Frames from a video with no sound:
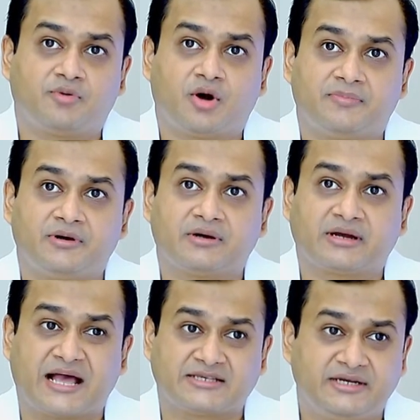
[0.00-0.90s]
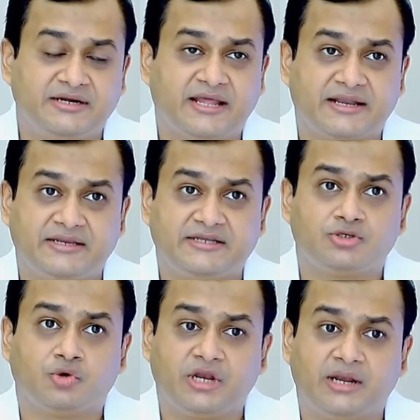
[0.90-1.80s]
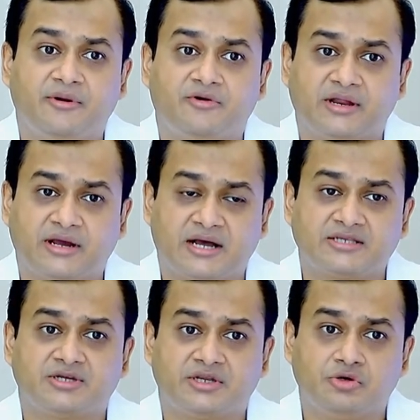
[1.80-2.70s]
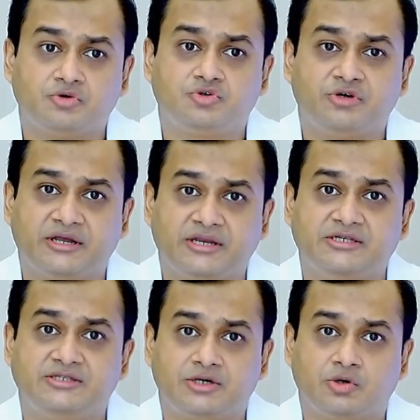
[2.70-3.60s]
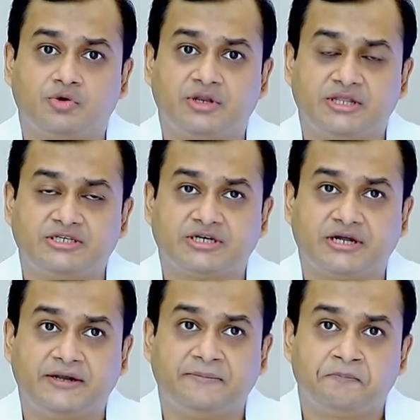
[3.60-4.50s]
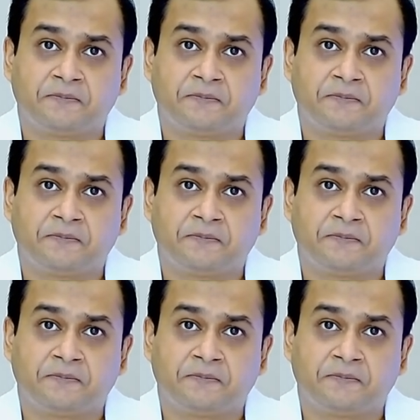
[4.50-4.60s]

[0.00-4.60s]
proper casting techniques. Tone inhibitory casts are used to decrease the tone in the child.